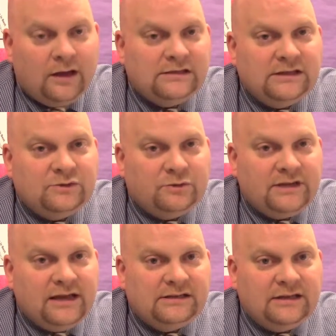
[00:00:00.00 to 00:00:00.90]
Since we're
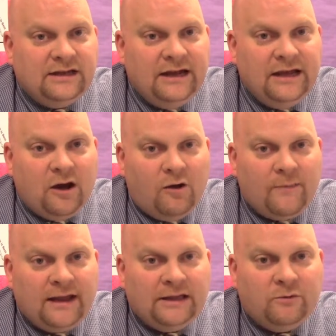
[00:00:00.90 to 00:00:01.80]
testing in E-Hall
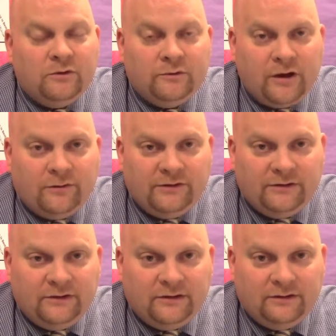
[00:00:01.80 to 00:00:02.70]
mainly, we will go
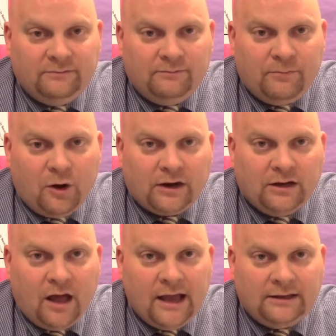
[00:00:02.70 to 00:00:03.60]
to the
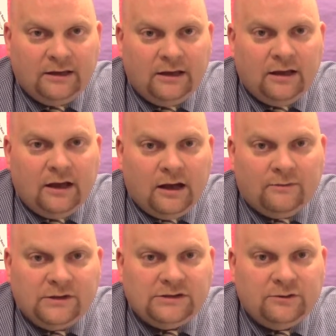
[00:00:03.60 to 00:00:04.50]
parking lot,
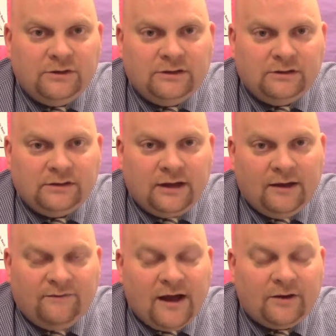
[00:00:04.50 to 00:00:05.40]
the student
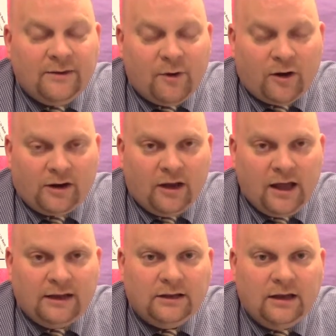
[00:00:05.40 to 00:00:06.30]
faculty parking
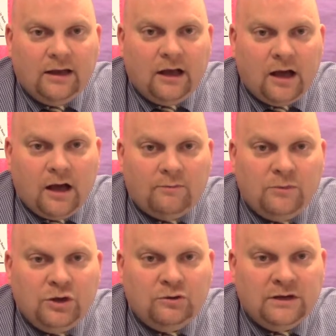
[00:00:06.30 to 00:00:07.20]
lot.
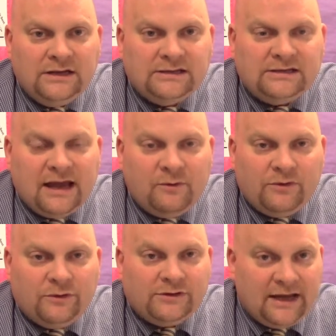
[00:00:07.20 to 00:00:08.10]
You need to stay
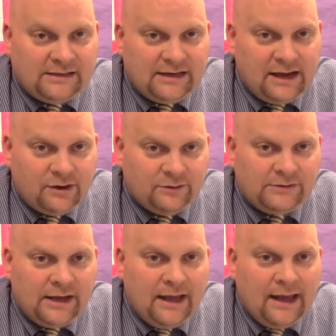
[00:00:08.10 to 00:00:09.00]
with your test
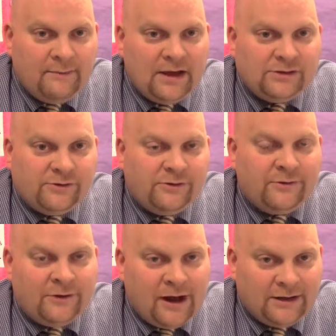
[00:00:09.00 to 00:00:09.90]
takers and make sure
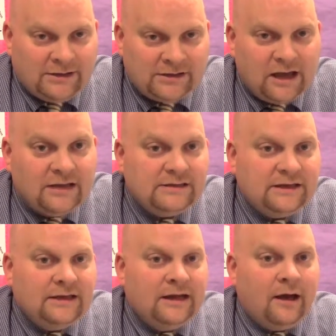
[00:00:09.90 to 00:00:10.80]
that they're not
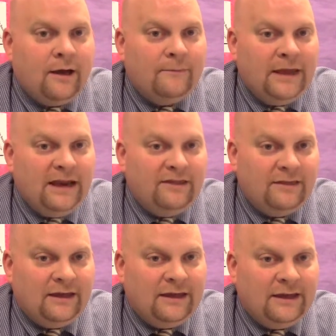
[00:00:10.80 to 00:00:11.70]
discussing
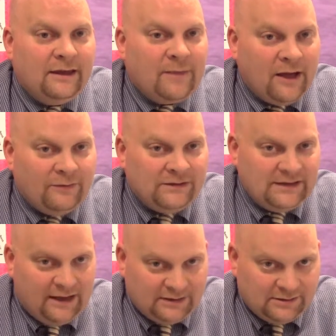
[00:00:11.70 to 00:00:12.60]
anything about the
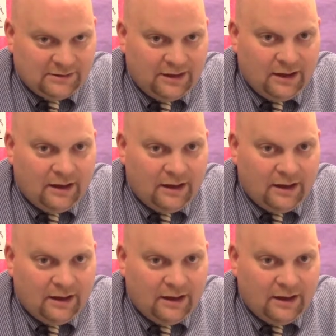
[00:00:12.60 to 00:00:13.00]
test.